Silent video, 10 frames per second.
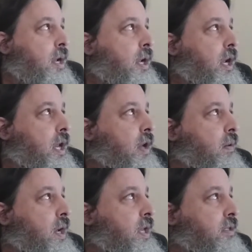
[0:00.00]

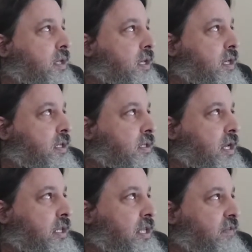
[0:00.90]
Anyways, it is
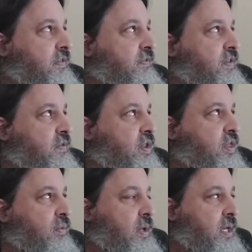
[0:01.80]

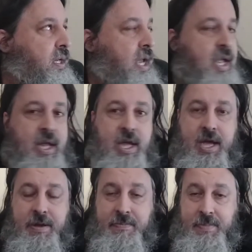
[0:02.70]
11:53
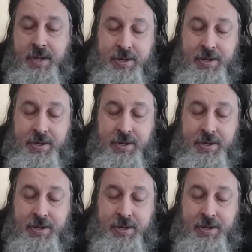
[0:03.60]
a.m.